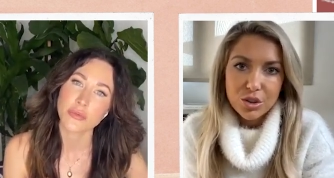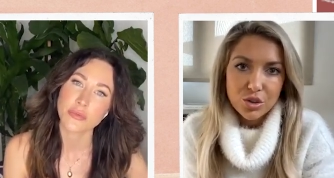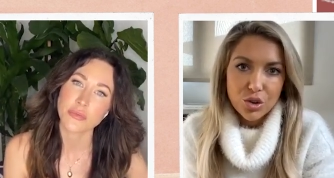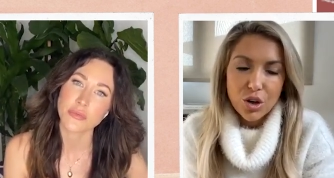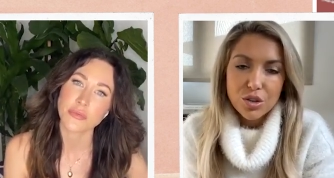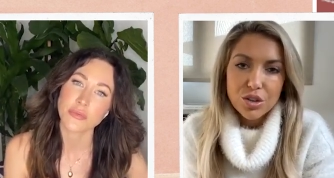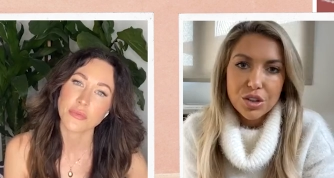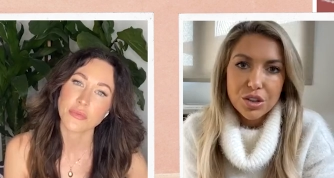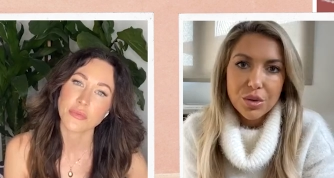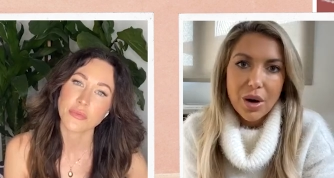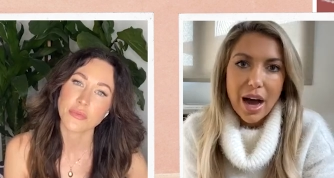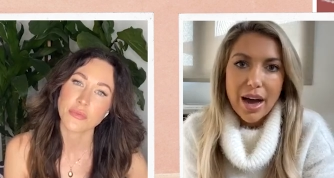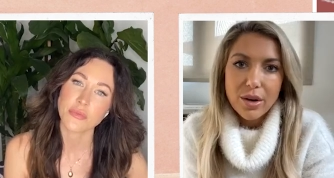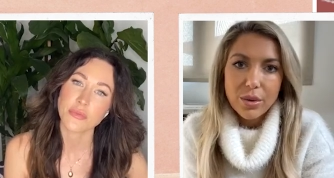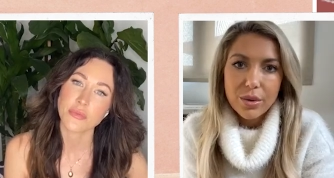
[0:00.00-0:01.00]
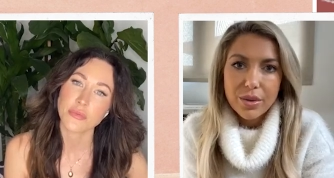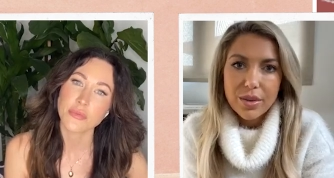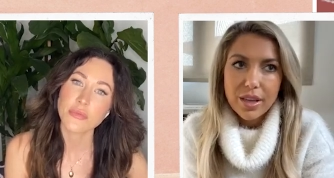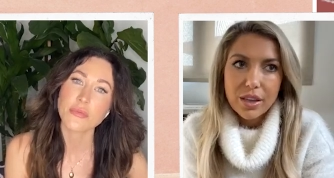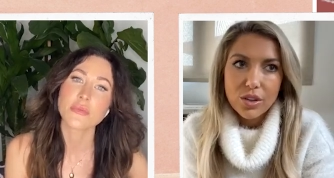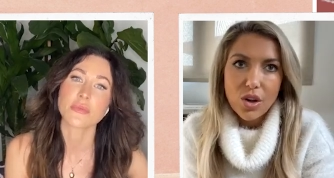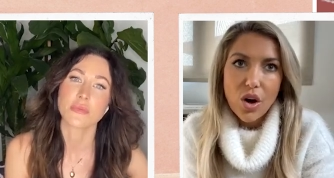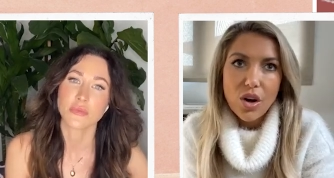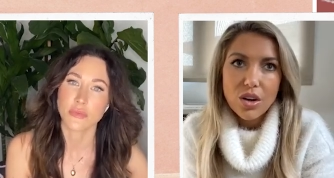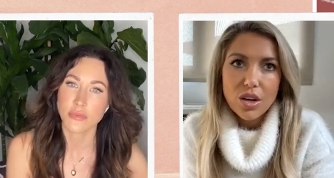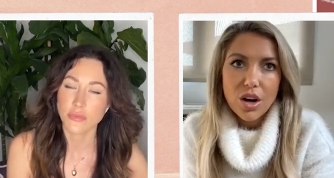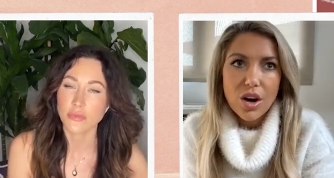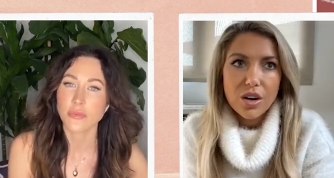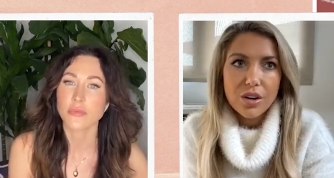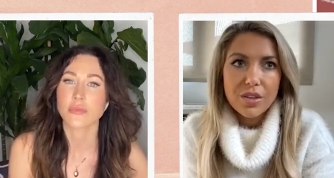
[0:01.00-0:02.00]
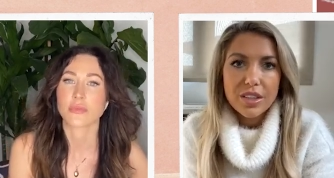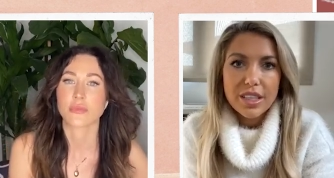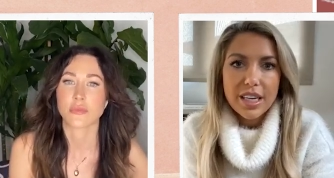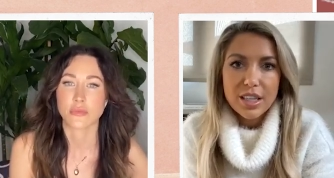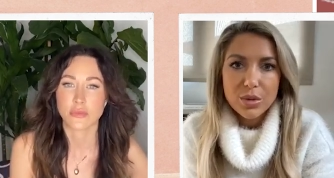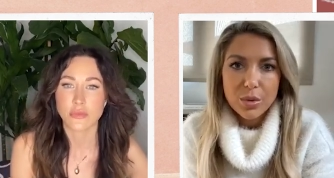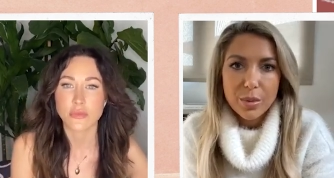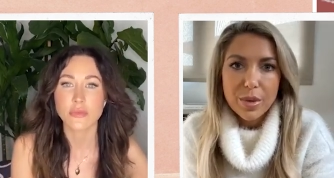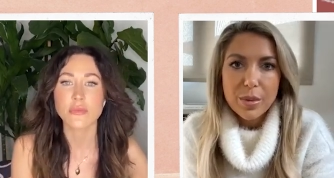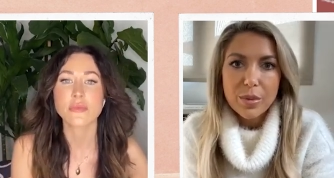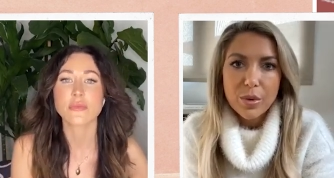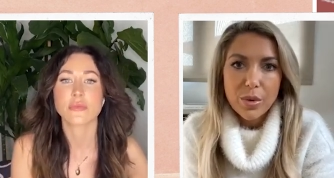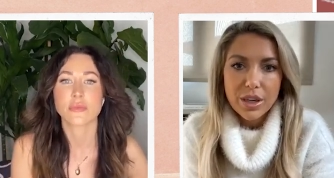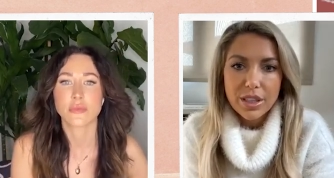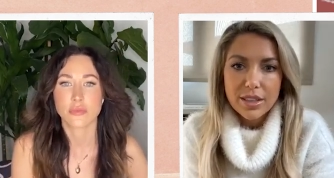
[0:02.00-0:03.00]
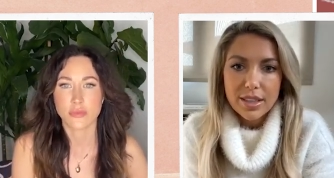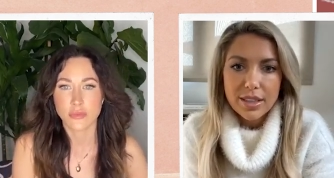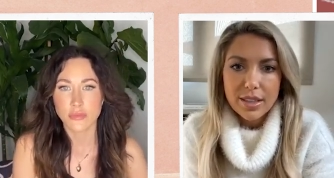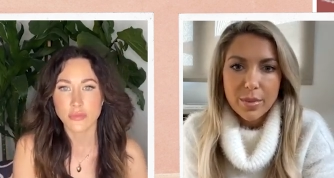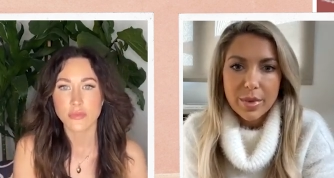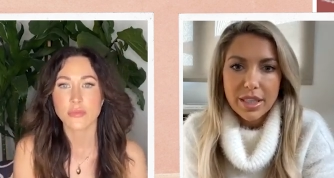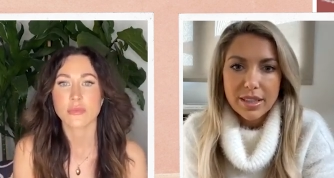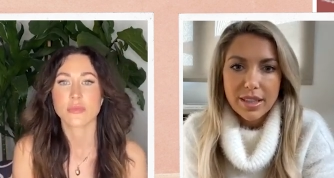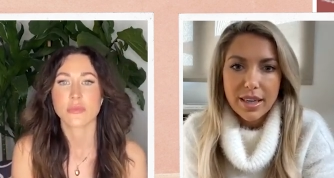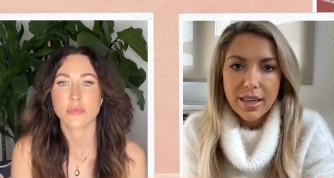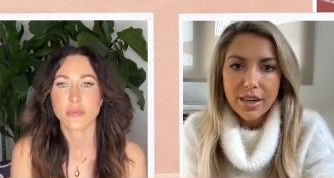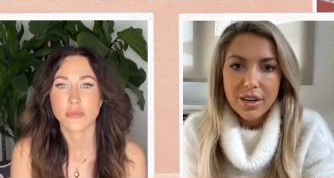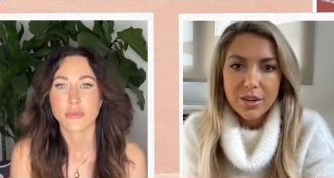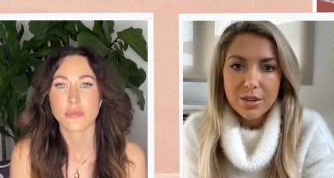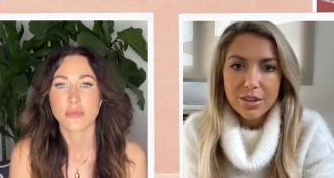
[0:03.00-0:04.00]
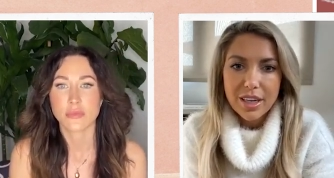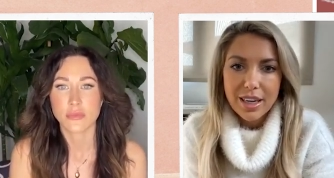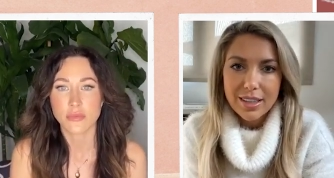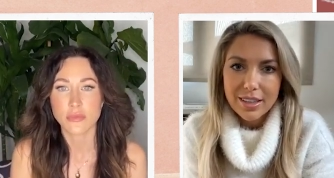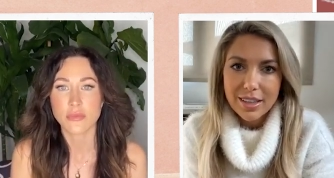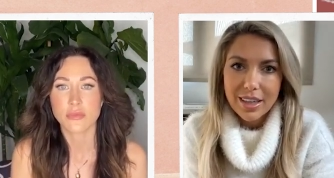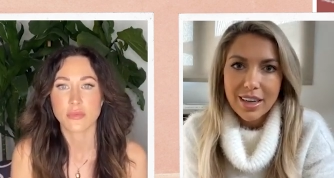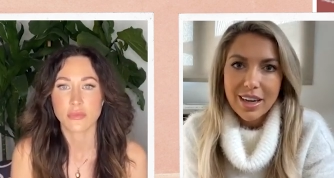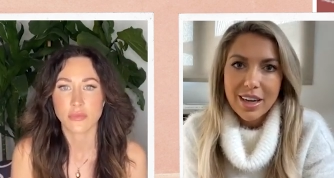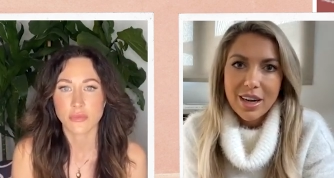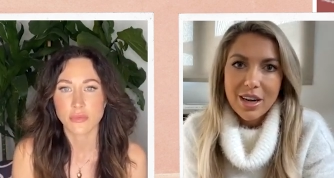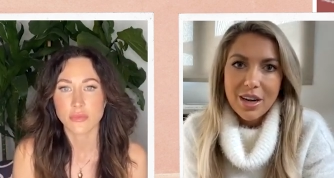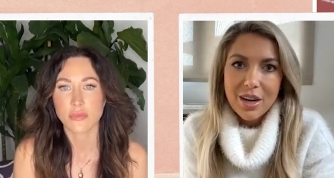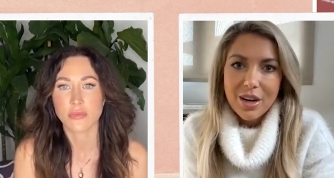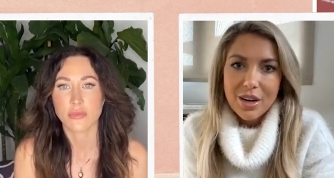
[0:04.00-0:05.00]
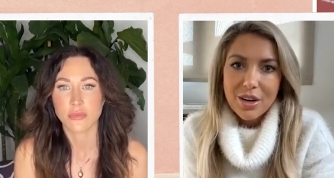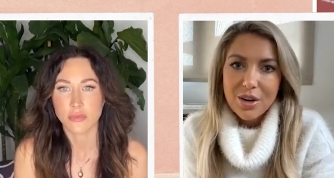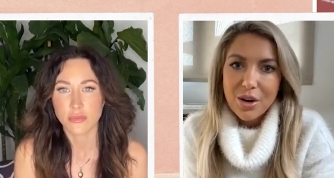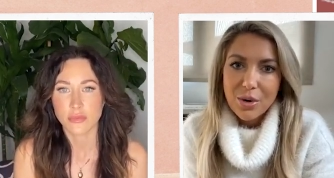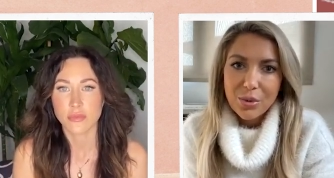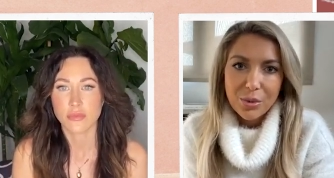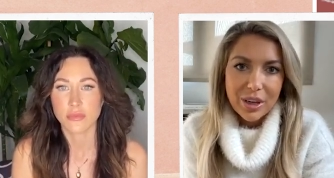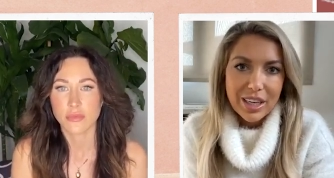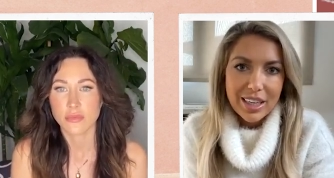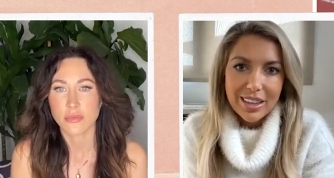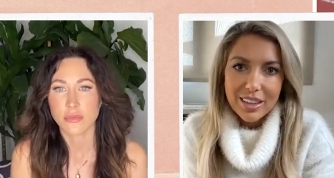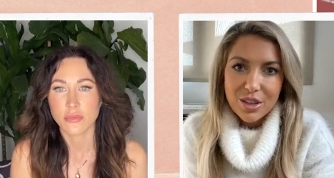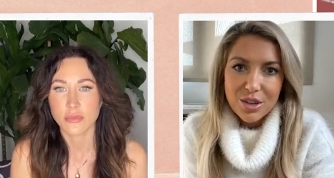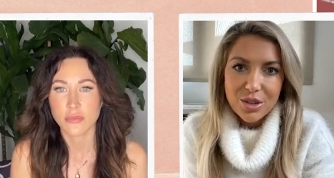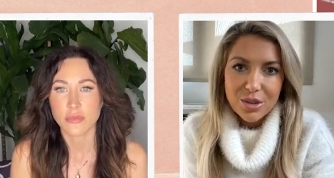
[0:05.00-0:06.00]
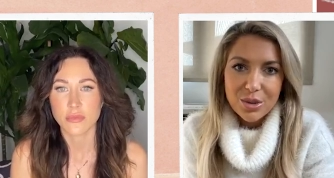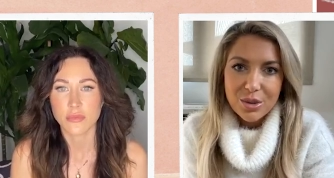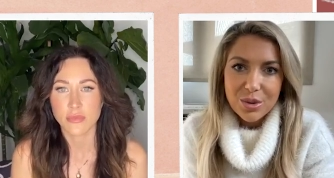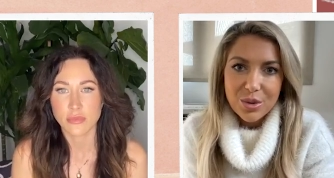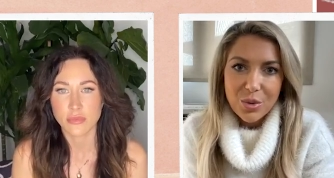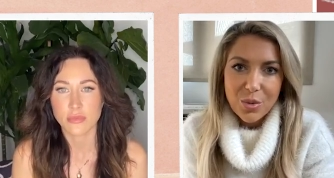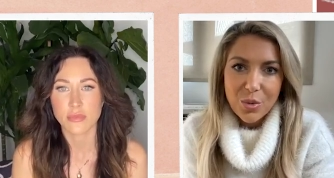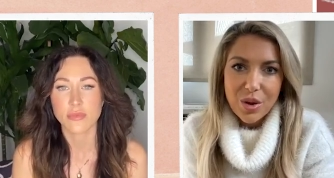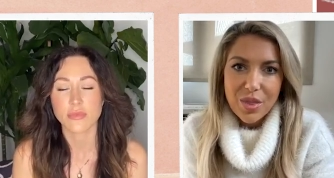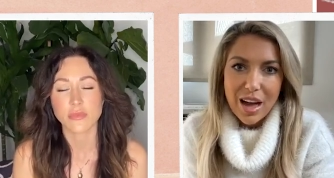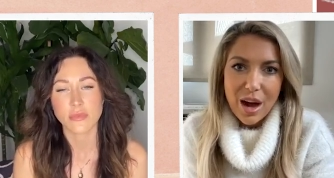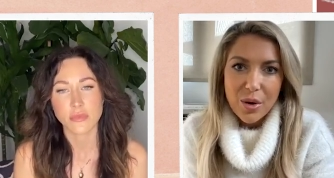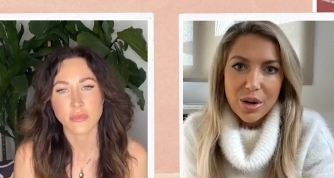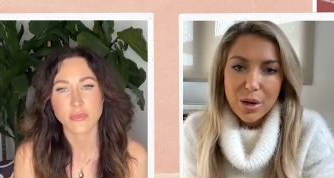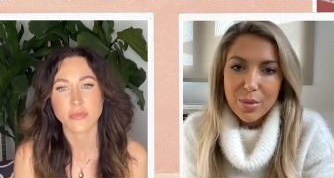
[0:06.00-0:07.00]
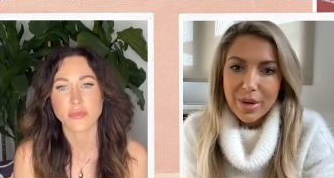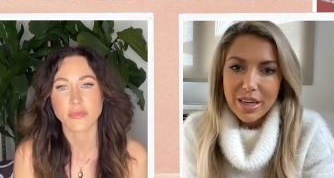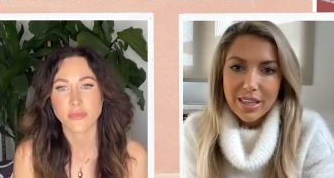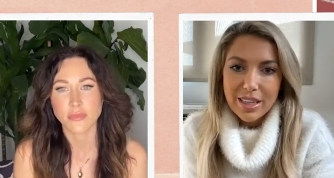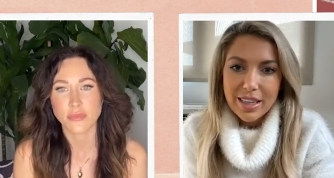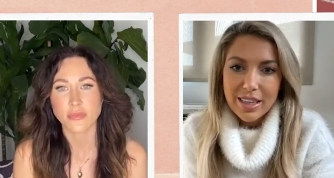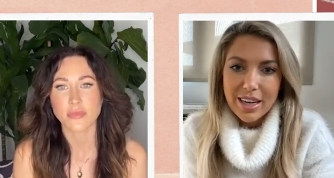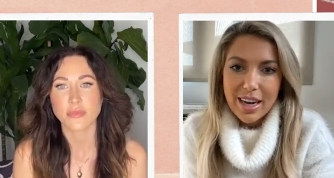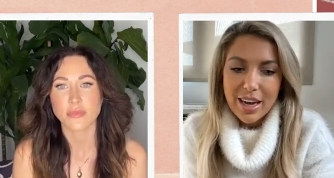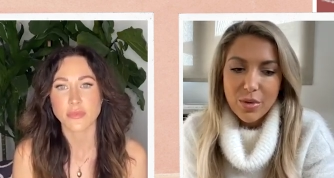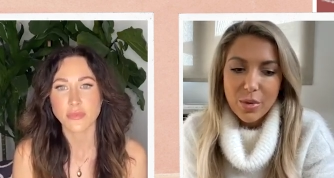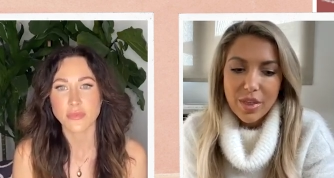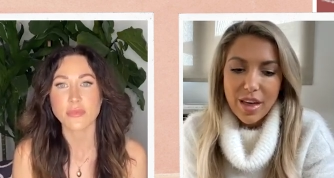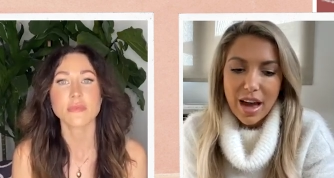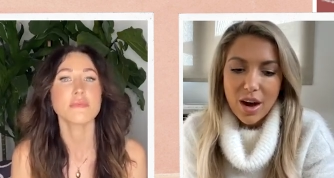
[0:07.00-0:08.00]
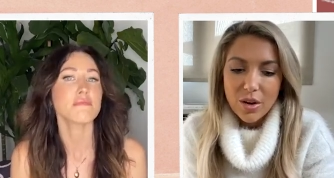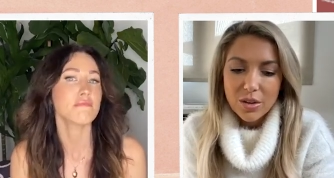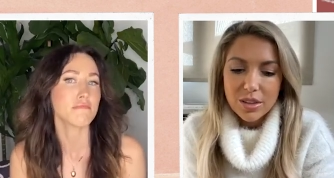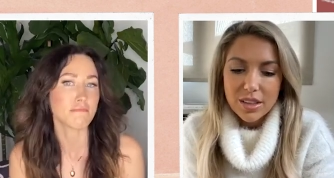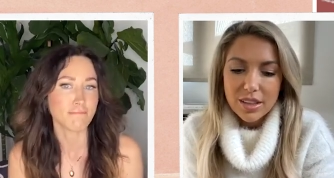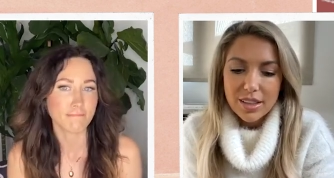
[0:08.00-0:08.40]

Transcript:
Speaker 1: drawn to mm-hmm. i don't th- long gone are the days where people want to see somebody sitting at a news desk you know reading the news without an opinion mm-hmm. and without